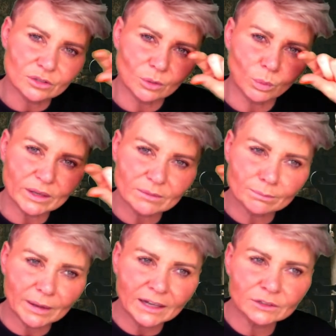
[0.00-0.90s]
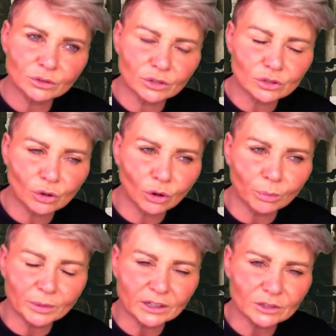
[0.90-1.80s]
sort of white band on the
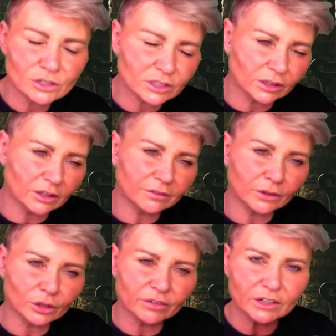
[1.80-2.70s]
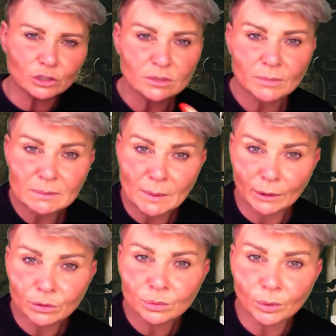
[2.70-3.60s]
top, and I used to love the look of it. And it used to make my
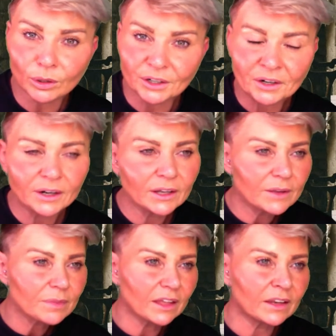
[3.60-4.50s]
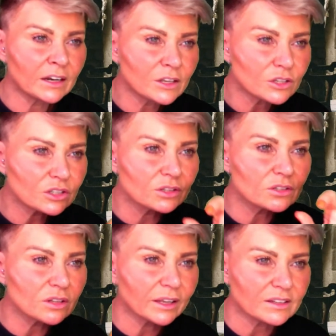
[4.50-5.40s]
mouth water, and then I used
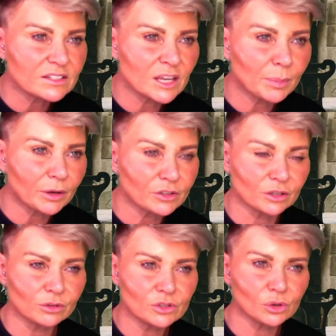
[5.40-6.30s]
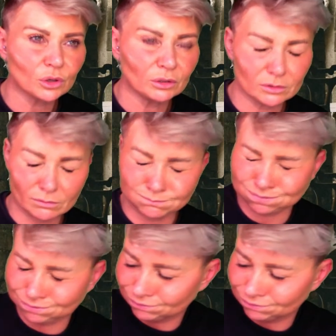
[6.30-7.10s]
to sip it because it looked so good, and I used to